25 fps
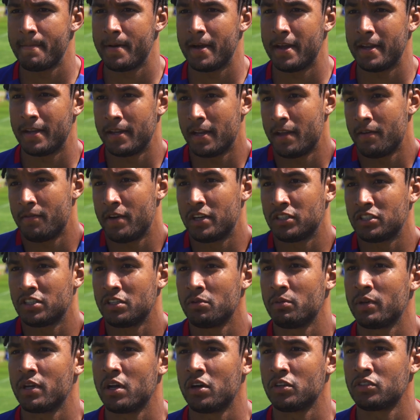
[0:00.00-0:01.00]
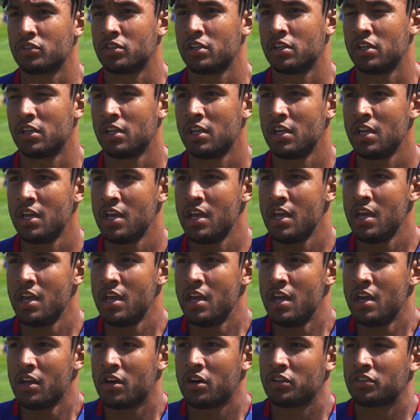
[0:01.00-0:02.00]
And eventually we got to
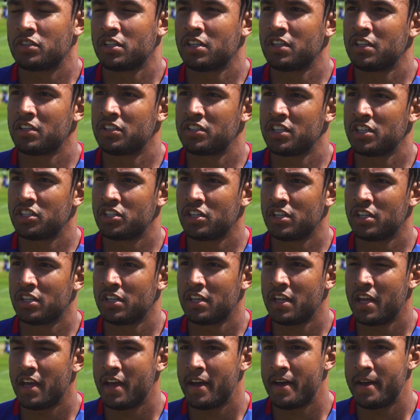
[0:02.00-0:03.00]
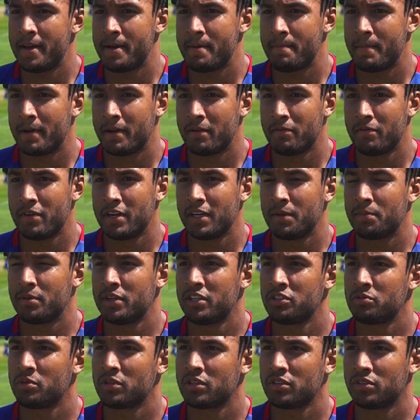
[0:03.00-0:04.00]
the decision, and I'm really
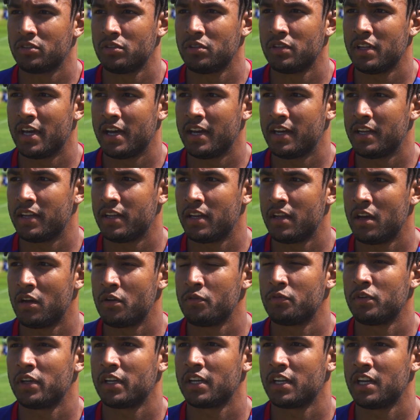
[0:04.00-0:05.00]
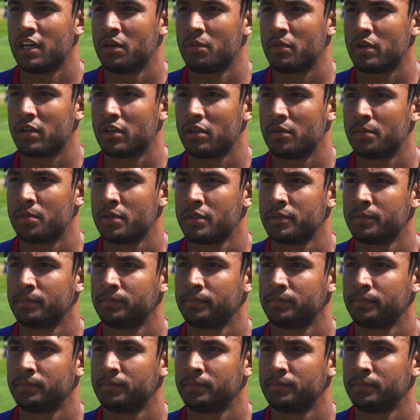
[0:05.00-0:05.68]
pleased we could do that, and hopefully it can help the club.